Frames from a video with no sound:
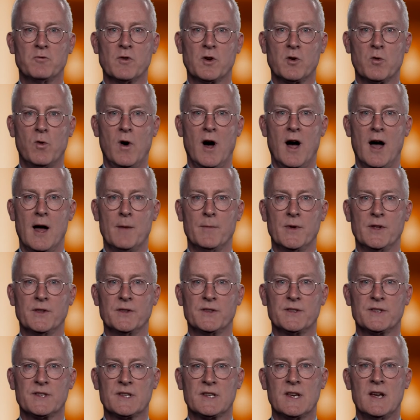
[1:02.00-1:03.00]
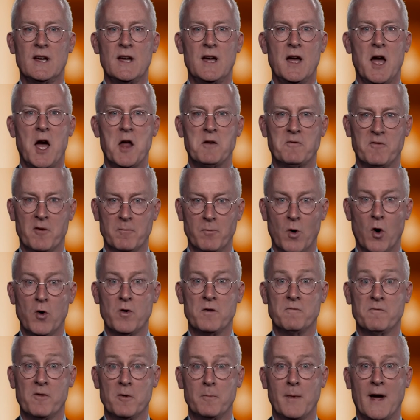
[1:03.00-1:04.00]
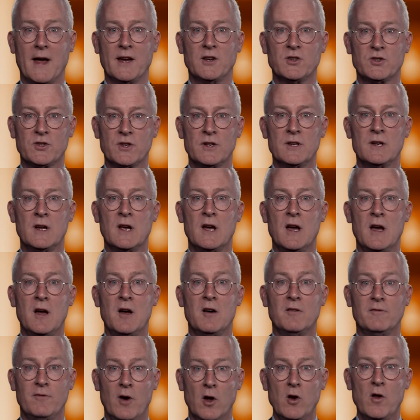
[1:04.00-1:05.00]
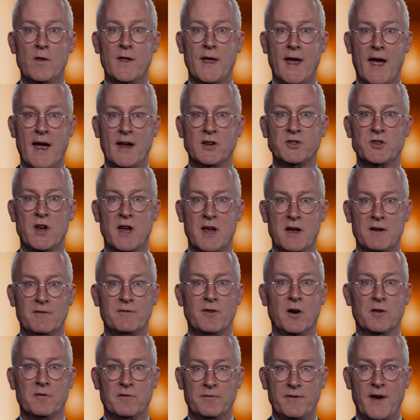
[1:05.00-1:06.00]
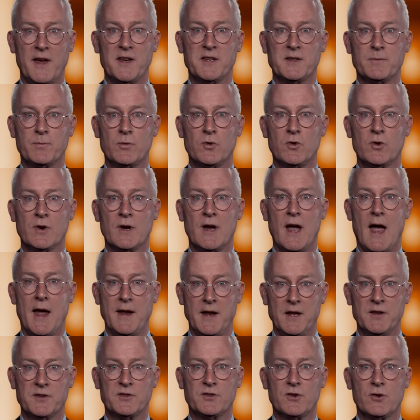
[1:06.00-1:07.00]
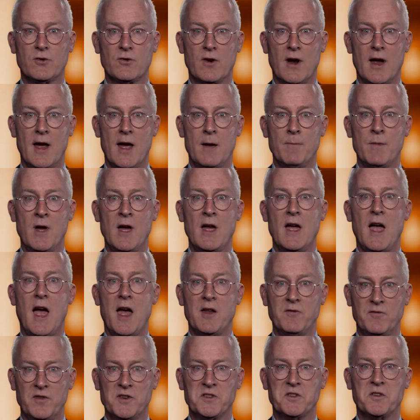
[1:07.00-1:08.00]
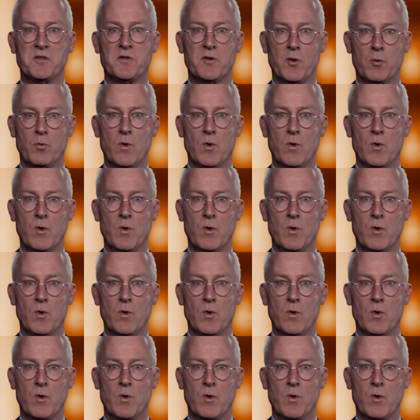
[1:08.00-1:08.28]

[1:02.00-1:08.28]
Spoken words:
requirements. And for more information, follow the AJF on Facebook and Instagram and visit the